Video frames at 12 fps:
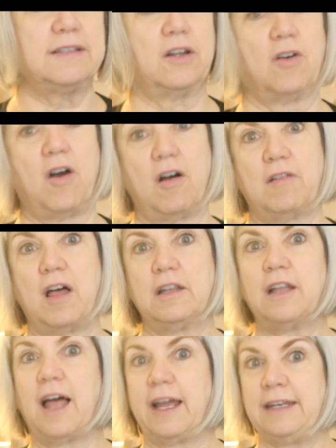They're all
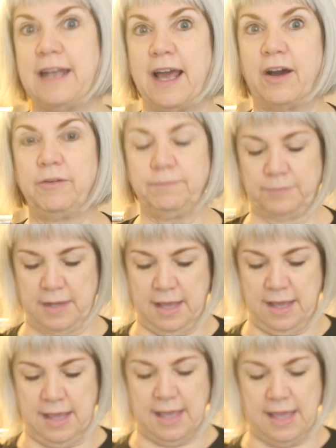online now.
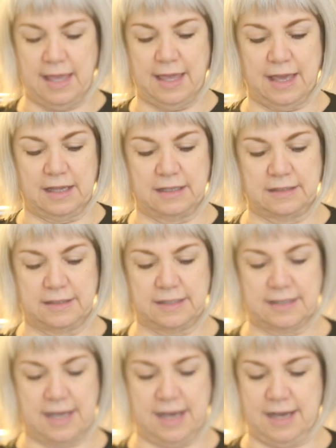And
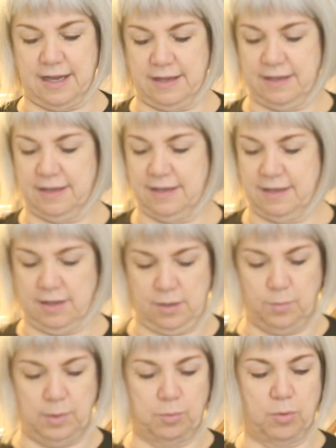
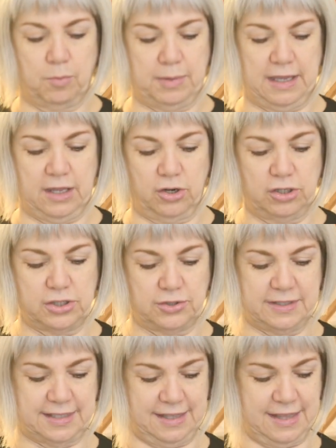we will be
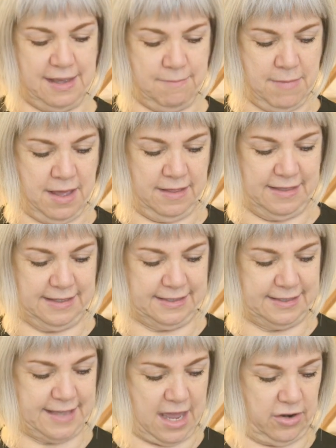introducing them. This
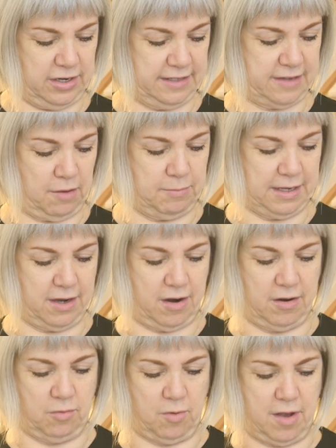Saturday is our big
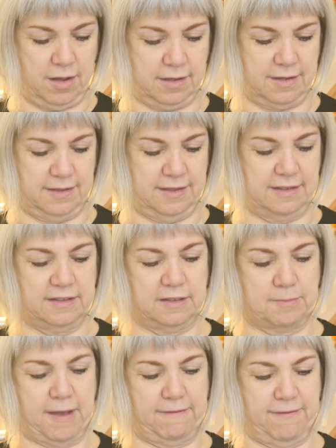art walk. This
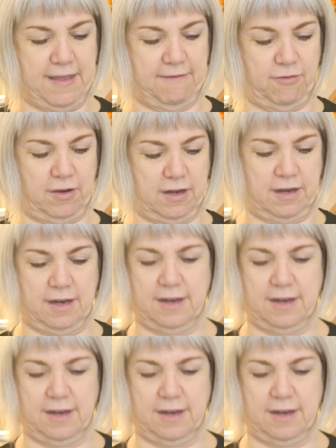is my favorite.